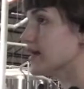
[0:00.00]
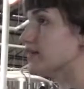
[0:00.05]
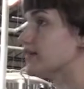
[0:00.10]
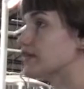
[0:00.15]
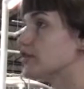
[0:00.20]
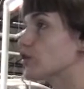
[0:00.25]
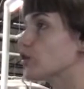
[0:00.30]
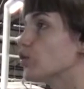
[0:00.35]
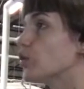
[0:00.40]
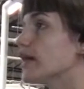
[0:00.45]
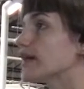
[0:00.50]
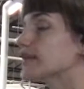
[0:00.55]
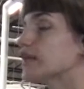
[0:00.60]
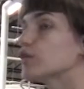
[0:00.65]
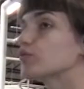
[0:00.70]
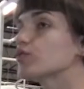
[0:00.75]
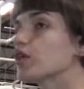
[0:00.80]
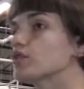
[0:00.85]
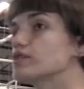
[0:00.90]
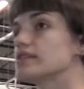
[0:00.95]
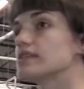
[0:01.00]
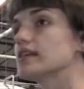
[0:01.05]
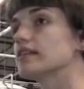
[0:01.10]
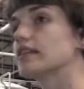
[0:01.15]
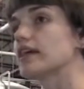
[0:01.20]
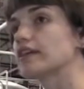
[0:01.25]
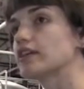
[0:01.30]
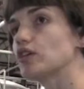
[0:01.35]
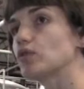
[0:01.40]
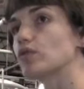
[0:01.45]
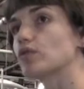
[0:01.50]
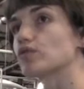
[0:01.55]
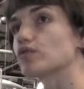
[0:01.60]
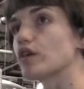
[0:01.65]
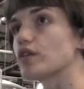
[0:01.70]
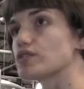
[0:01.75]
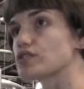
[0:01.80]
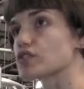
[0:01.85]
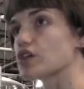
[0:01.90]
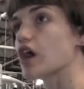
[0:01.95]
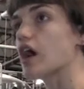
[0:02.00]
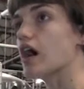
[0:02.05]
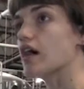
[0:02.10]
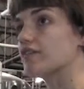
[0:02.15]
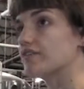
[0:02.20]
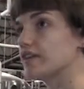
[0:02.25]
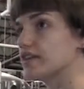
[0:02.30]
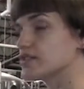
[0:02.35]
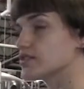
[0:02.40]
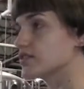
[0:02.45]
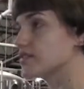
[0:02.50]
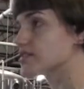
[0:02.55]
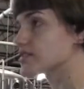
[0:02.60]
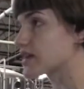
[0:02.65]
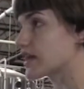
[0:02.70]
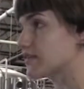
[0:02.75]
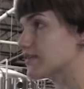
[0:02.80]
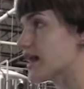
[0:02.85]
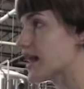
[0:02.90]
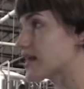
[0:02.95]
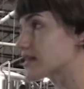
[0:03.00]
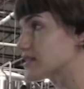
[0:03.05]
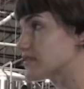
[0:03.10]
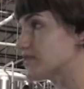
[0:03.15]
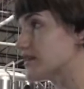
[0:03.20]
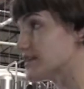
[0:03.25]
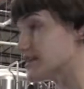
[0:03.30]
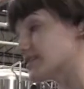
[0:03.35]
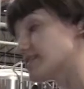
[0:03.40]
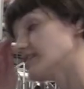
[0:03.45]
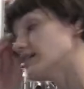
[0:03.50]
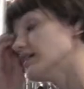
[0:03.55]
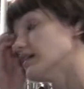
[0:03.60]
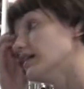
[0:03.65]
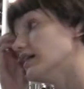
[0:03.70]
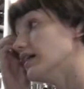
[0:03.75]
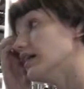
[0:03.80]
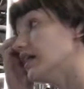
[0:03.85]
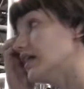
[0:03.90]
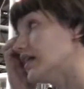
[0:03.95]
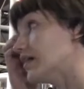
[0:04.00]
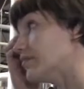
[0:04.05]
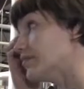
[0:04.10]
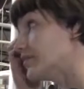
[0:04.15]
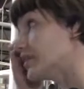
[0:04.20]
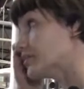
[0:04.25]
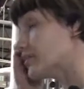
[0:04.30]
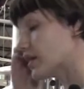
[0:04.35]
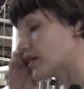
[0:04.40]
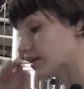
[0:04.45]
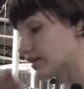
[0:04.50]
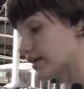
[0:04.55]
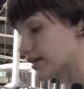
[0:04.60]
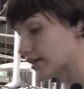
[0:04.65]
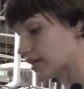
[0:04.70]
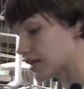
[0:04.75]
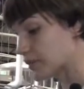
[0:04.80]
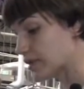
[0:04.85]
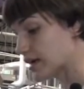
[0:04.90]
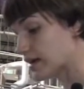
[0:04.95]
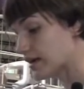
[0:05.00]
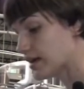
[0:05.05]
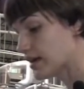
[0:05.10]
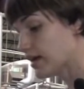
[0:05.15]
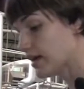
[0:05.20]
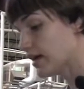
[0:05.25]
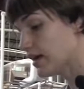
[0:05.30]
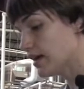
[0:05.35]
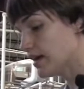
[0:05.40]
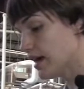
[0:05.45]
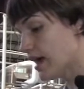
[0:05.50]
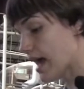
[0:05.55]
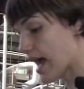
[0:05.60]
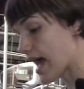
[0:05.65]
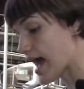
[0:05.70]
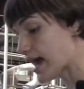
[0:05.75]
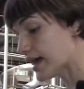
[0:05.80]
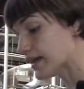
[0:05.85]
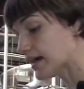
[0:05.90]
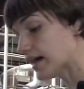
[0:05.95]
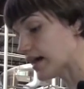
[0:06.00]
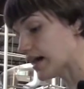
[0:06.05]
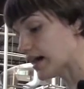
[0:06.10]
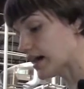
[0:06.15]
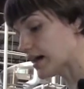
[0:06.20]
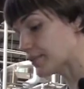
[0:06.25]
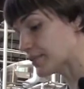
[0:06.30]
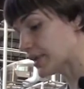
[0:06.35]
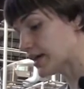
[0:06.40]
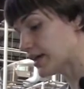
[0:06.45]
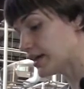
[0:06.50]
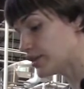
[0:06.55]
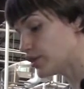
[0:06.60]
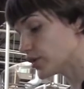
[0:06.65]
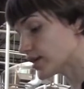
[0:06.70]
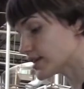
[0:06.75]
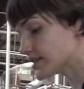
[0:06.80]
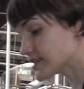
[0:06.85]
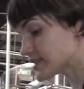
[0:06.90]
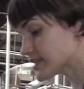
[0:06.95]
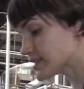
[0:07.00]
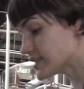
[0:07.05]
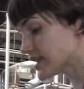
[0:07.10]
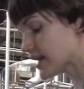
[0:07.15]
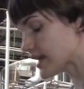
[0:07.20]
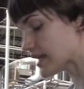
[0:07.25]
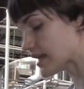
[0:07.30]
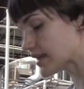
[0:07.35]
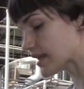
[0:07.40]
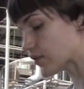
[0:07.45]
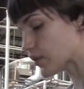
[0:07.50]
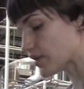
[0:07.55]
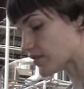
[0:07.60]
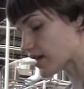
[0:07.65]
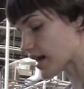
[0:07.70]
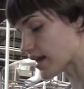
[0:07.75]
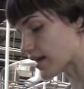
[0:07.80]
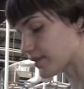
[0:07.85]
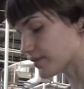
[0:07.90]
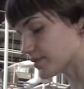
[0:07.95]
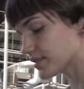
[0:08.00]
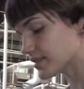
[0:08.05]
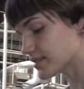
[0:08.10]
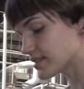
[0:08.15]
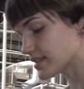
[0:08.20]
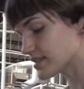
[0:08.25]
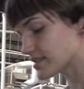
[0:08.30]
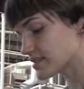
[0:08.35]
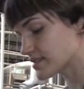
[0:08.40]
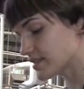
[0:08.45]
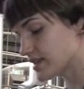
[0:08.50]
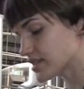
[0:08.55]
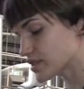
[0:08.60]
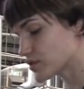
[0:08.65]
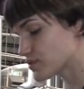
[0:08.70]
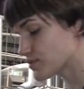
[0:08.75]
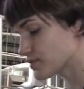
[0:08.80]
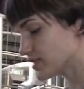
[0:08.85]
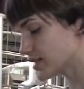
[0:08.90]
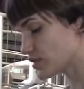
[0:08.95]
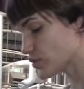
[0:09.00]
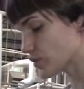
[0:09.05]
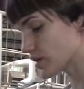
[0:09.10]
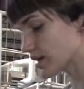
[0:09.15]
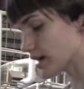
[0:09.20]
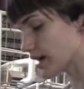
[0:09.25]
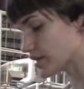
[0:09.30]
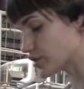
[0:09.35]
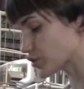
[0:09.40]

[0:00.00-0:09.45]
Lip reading: and then you quickly roast it like you would roast coffee. So this kind of activates the barley a little bit. And you can see that we've got this one got